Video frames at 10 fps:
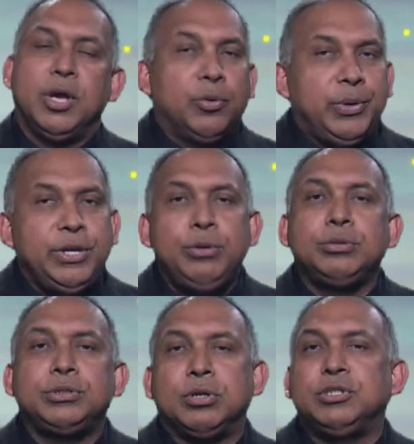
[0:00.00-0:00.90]
when you
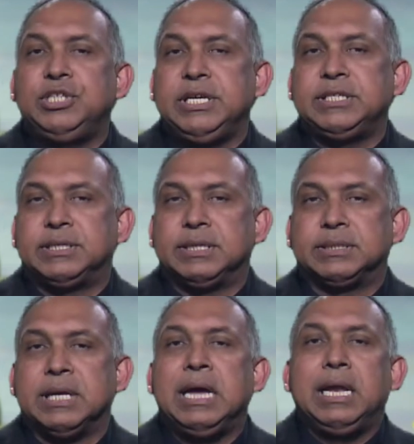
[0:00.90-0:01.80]
saw
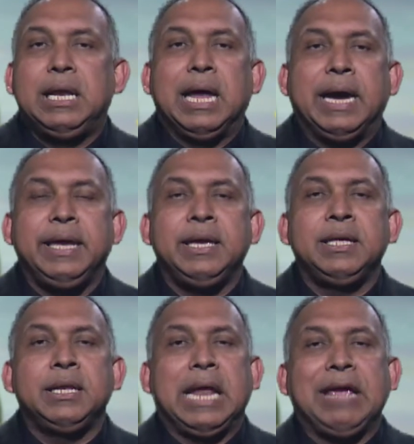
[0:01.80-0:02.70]
Jesus
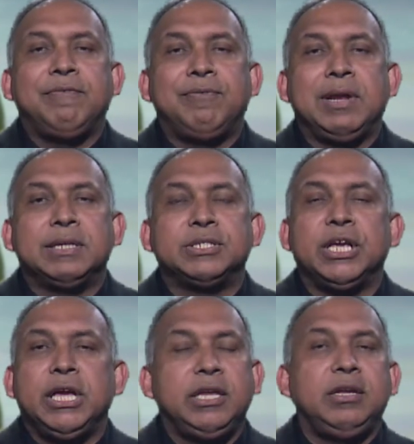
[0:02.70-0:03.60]
lying lifeless
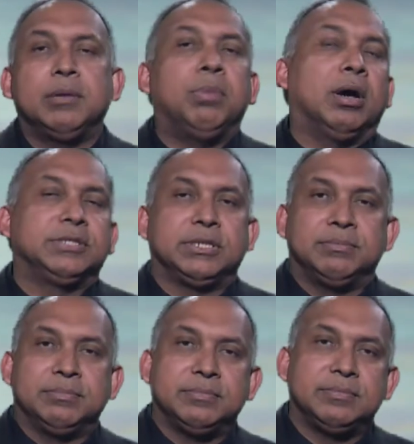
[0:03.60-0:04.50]
in your
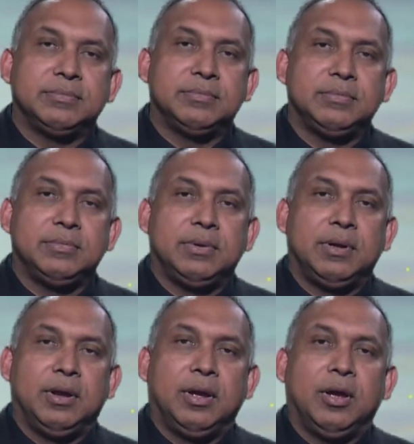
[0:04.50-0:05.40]
bosom,
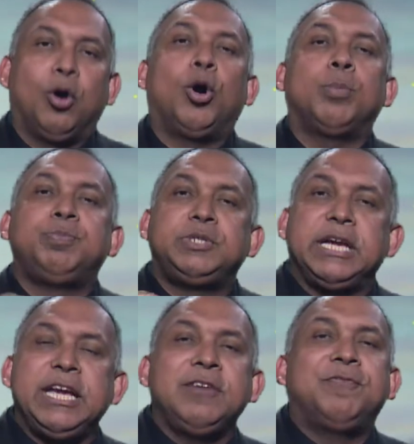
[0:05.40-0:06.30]

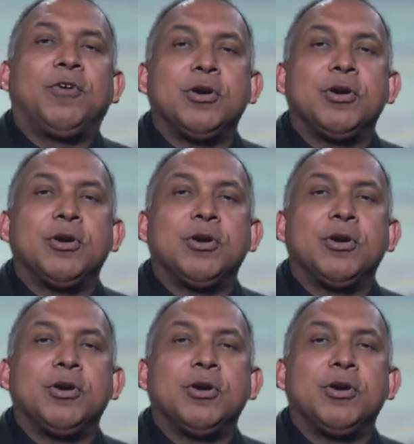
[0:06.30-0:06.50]
obtain for